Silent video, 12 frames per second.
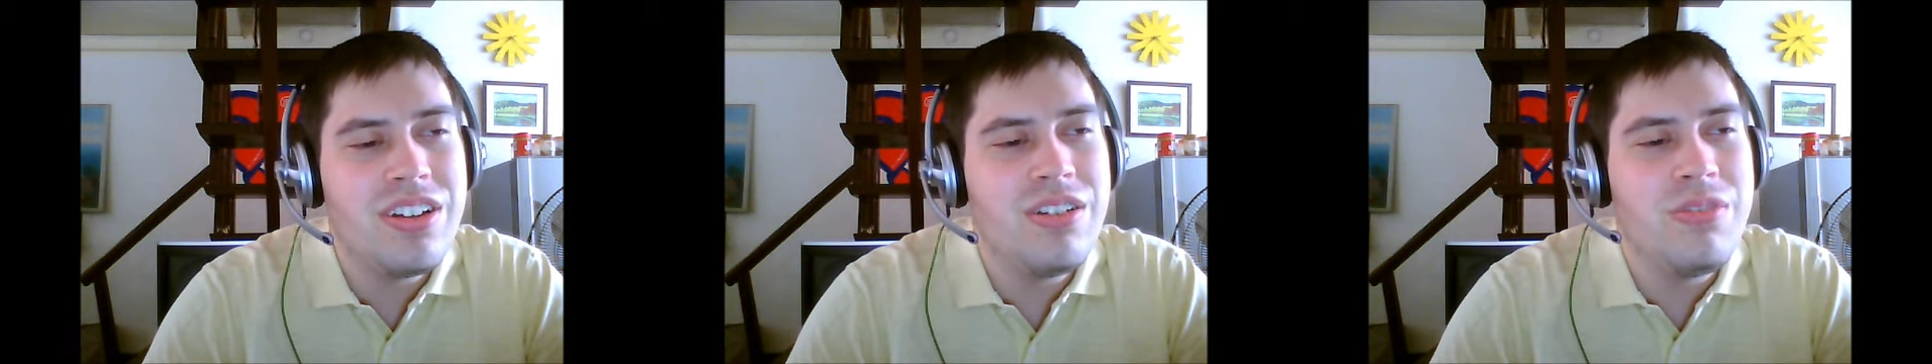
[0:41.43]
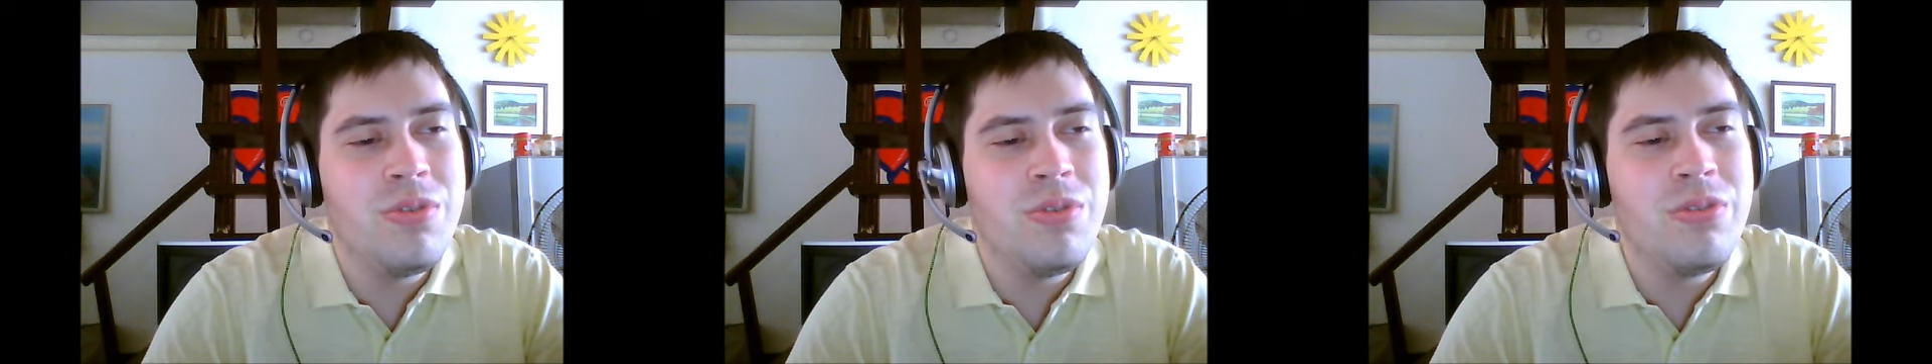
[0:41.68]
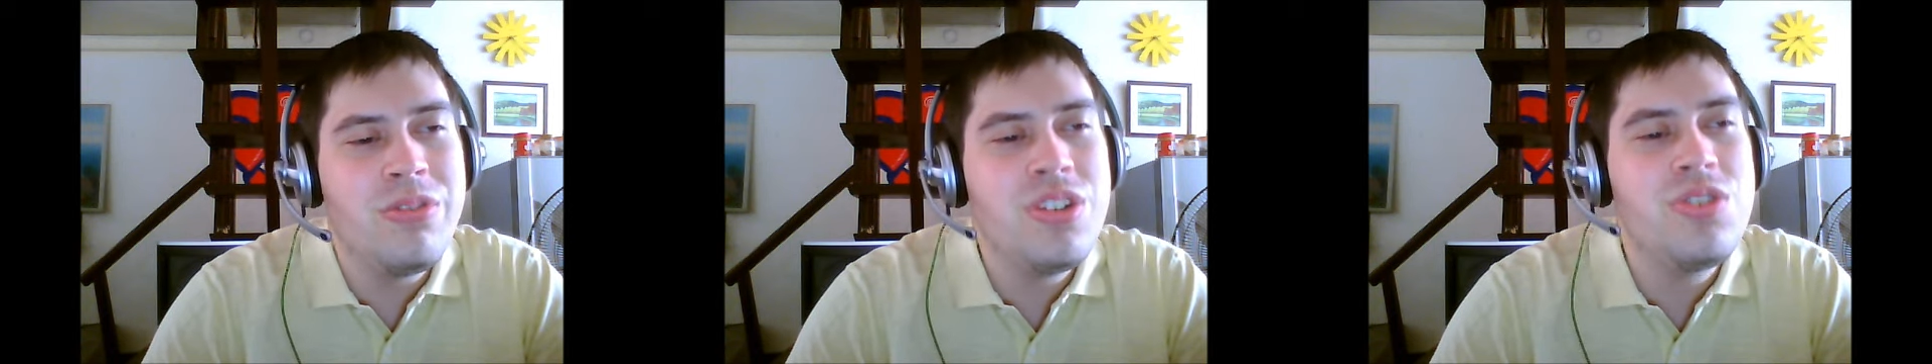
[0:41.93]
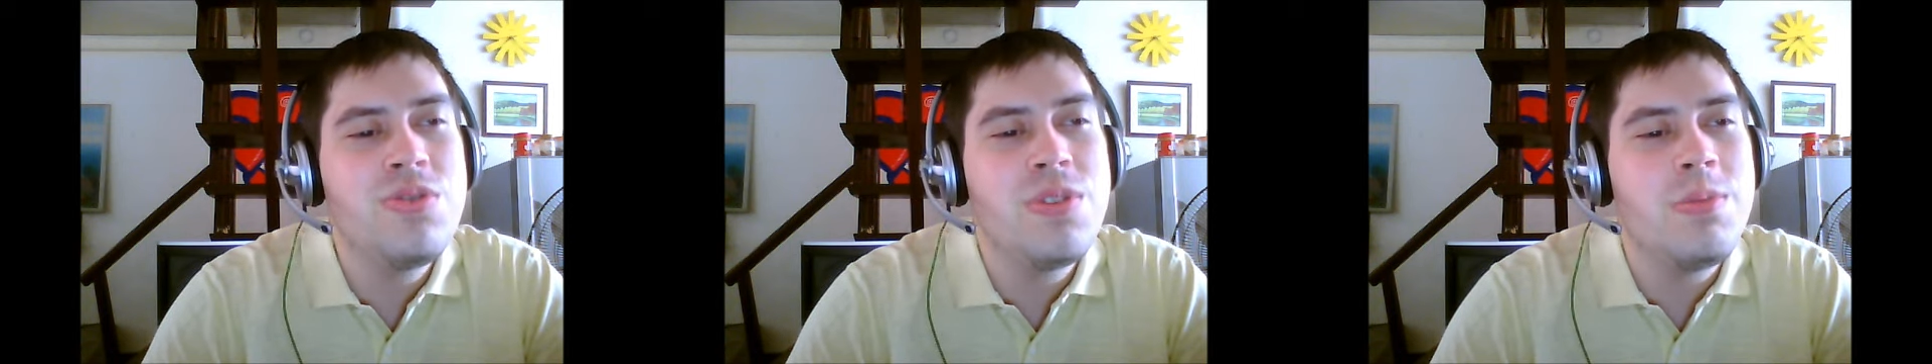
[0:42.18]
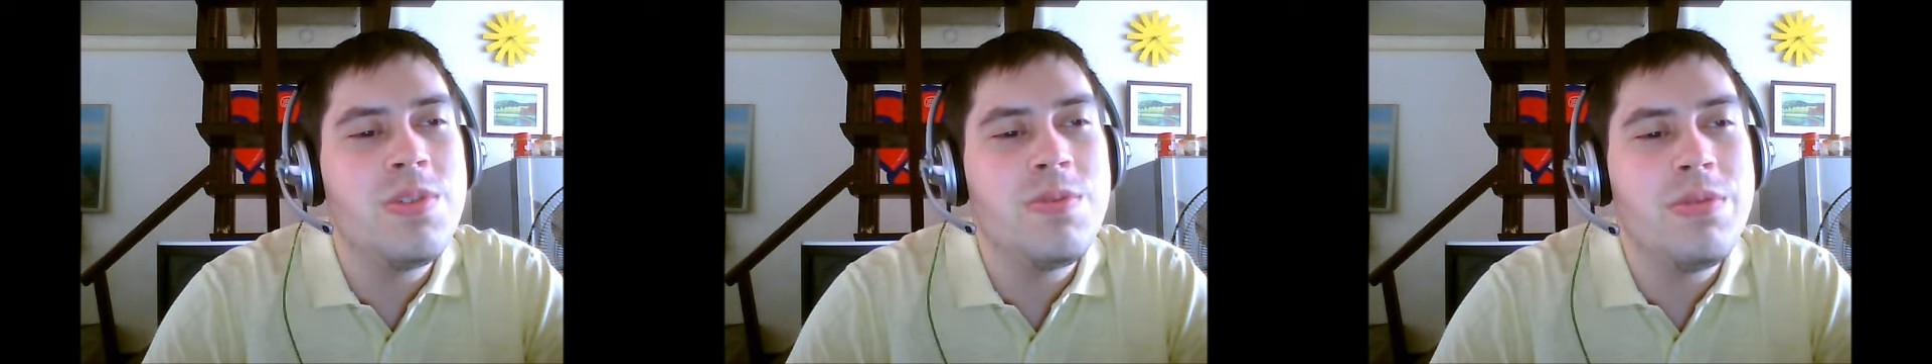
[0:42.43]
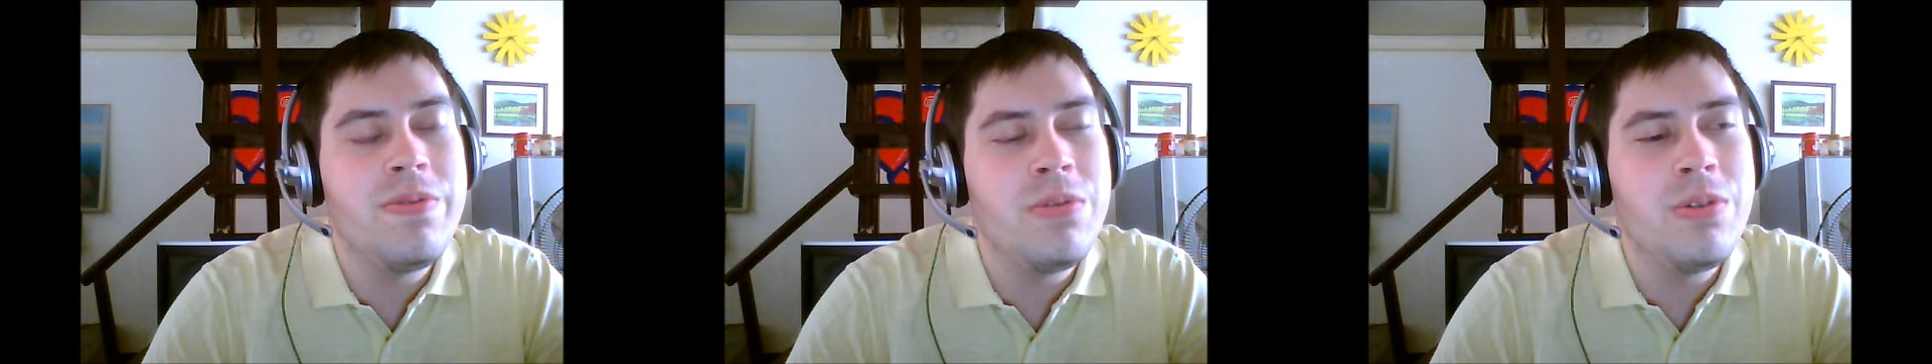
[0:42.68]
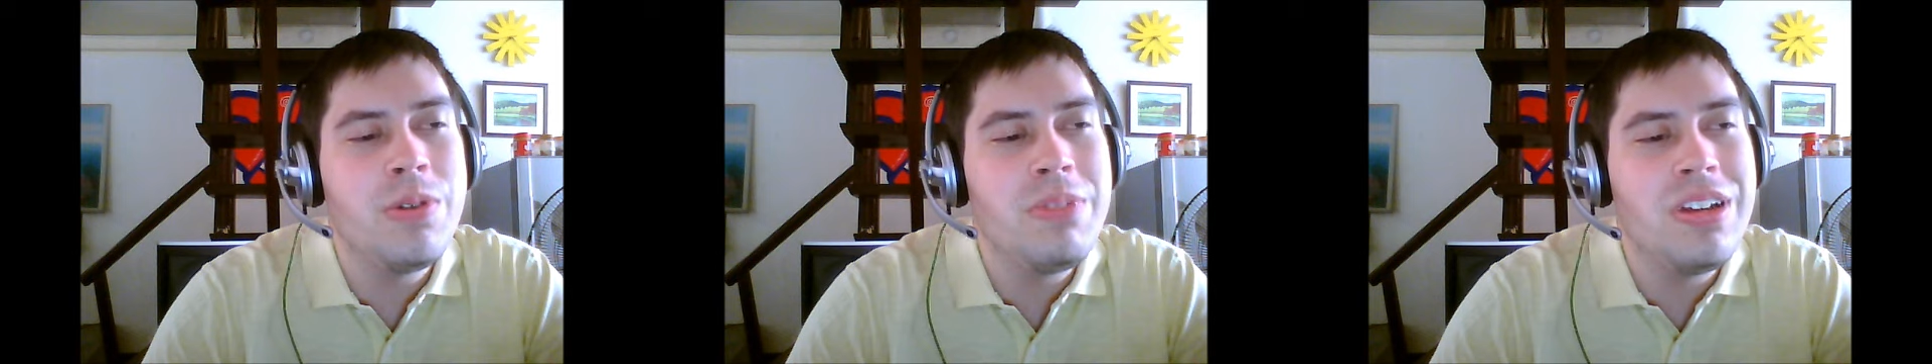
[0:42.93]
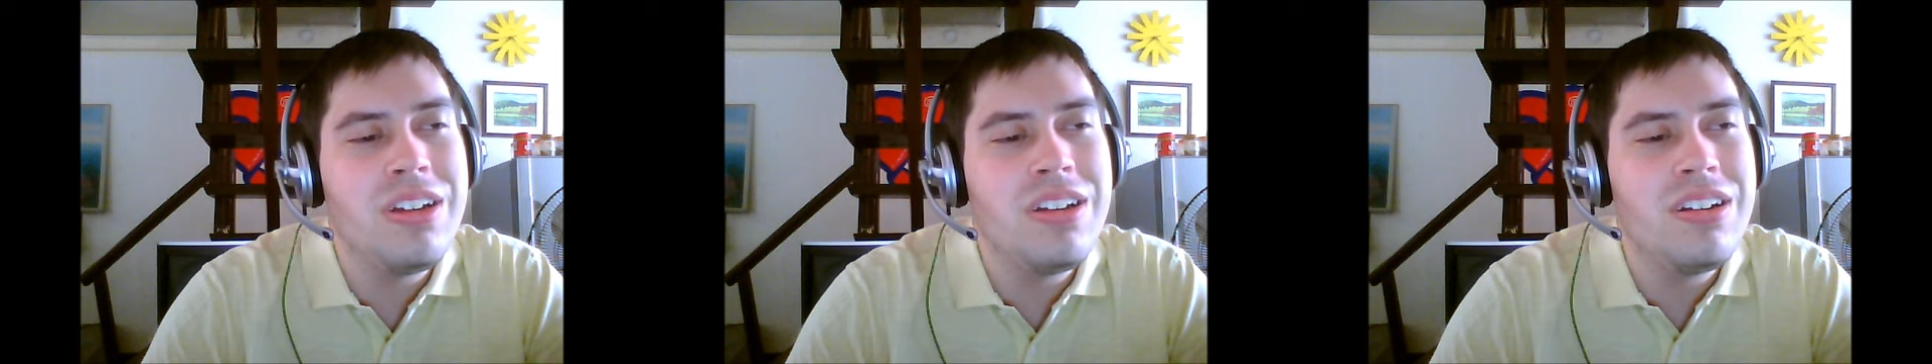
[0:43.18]
were only dreams before we
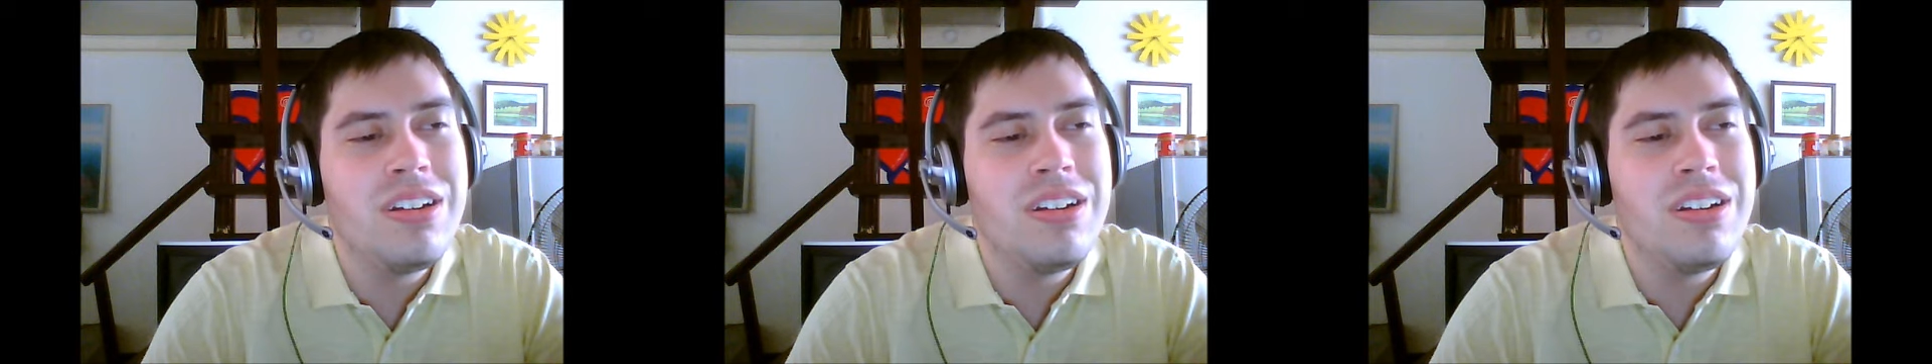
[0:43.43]
met,